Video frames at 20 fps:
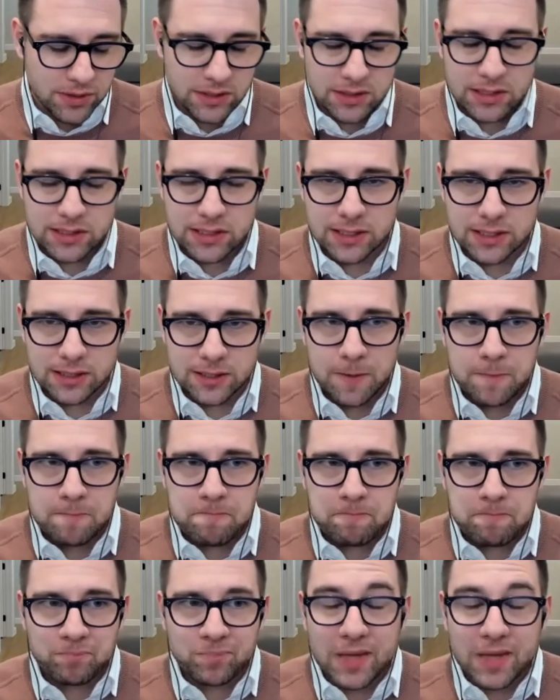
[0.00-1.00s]
And this is,
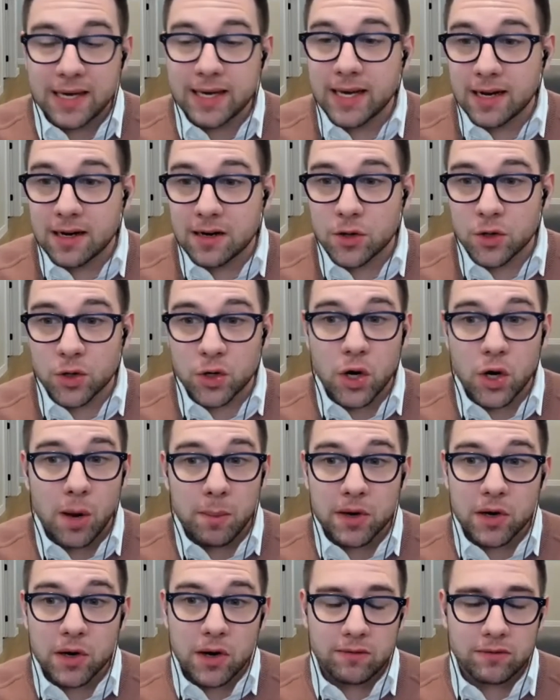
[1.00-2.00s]
again, another
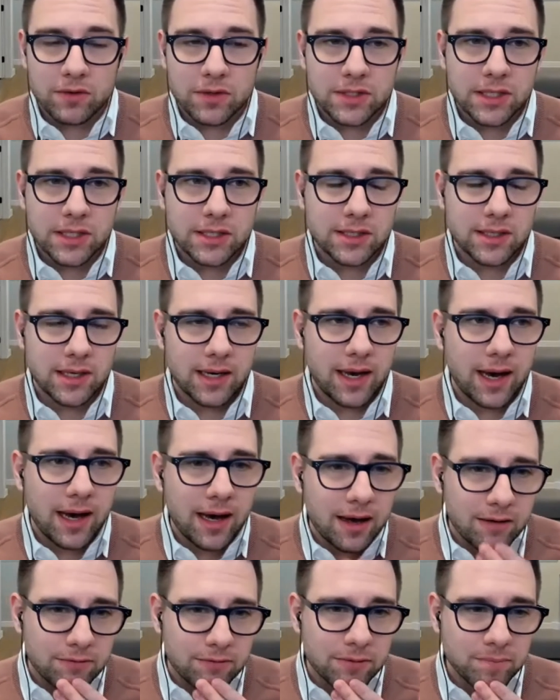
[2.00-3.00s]
common conversation I
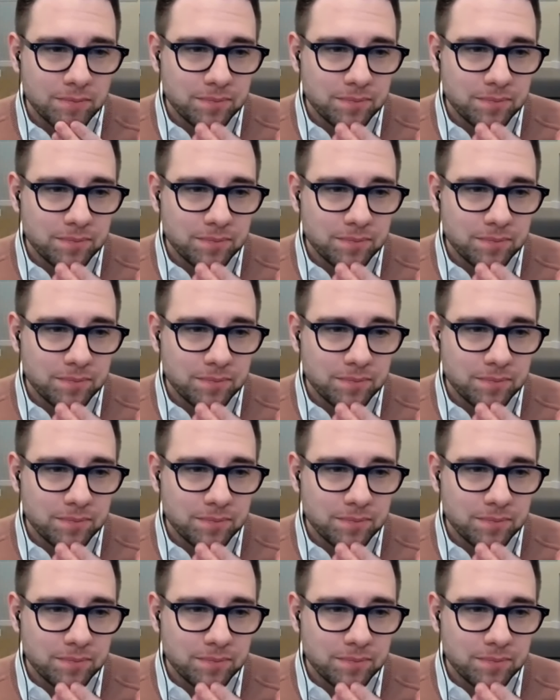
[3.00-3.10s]
have